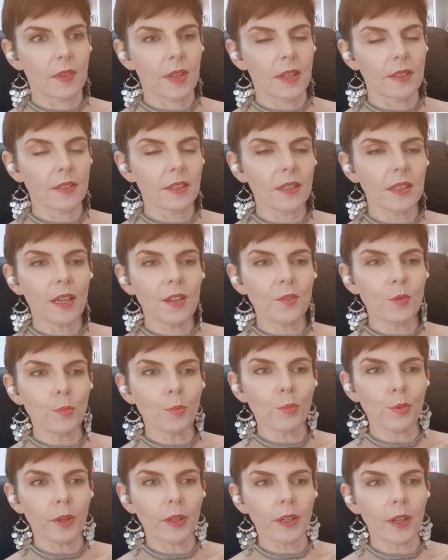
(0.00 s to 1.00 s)
Did he even
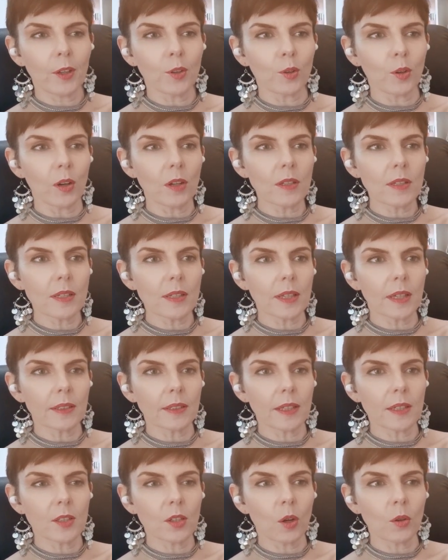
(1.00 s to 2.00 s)
bring a cross? Like
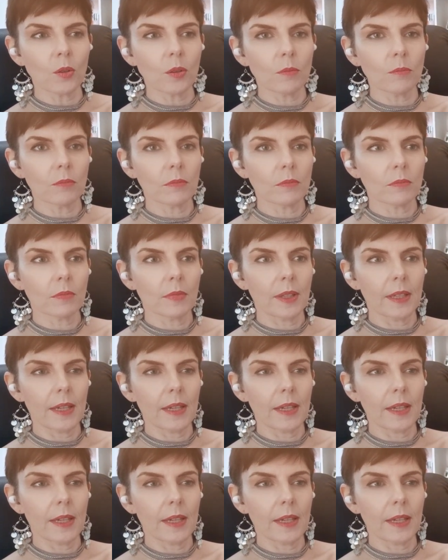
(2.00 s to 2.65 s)
they told him he